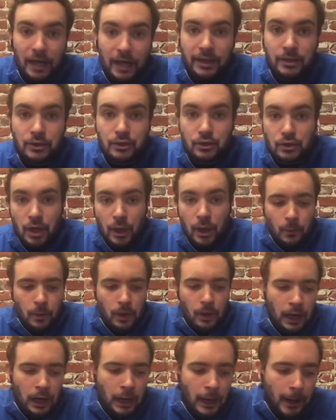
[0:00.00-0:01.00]
right now the answer is
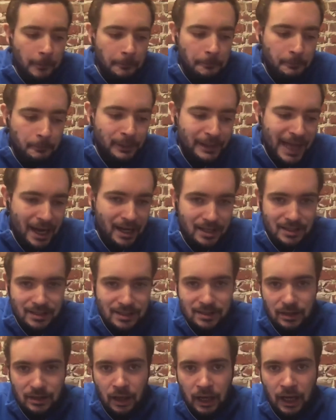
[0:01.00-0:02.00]
no, but that
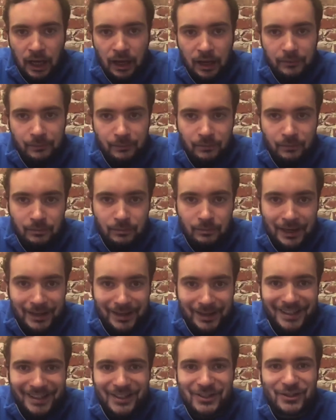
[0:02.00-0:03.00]
is
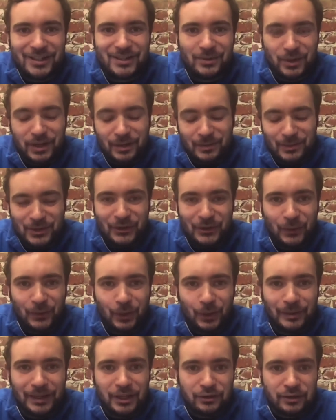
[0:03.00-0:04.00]
pending interest, which I'm sure there
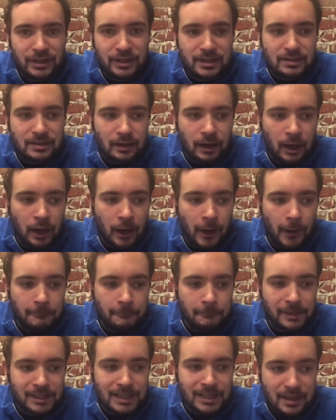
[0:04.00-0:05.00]
will be interest.
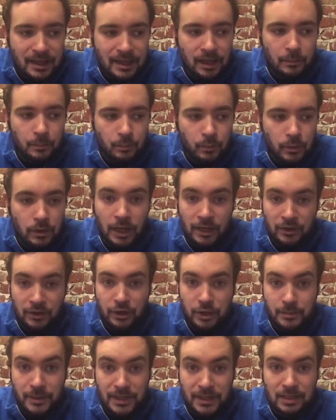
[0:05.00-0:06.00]
Because I think as
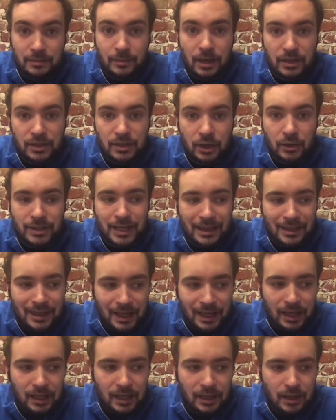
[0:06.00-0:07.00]
far as business models goes, I
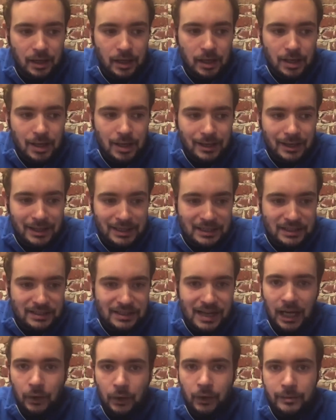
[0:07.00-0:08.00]
think this is
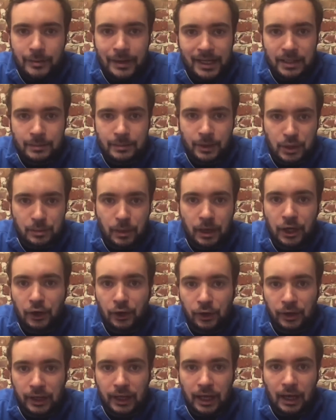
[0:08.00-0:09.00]
not going to make us much money
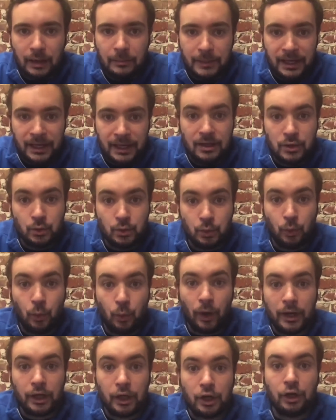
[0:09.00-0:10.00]
early on because we
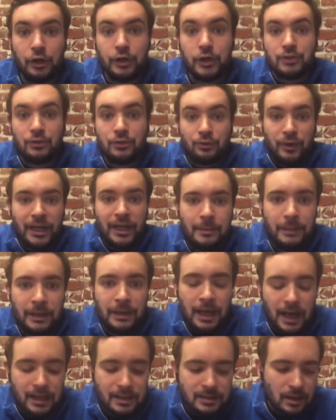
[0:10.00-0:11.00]
want to encourage free
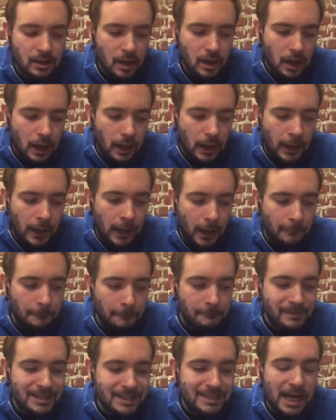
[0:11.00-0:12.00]
APIs.
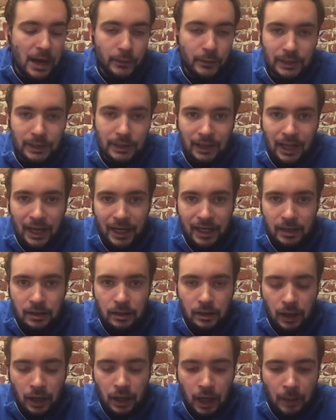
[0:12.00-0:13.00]
Down the
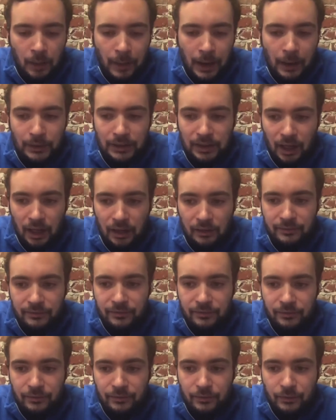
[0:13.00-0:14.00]
line,
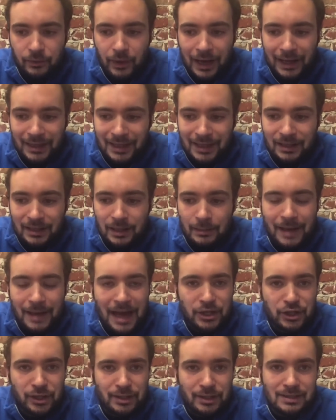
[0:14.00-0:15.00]
I think the
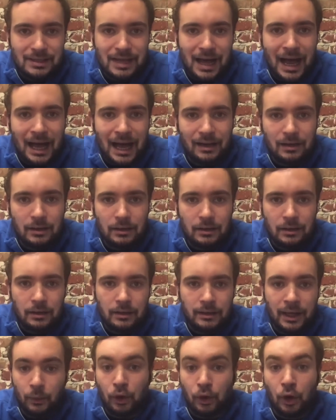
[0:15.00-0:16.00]
magic is not
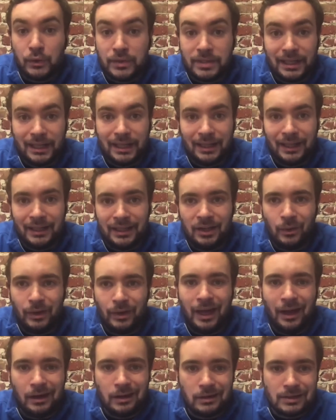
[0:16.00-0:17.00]
that we're hosting it. Like no
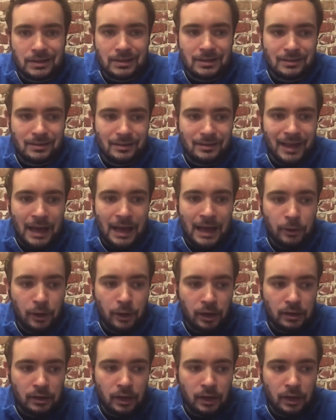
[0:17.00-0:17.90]
one cares that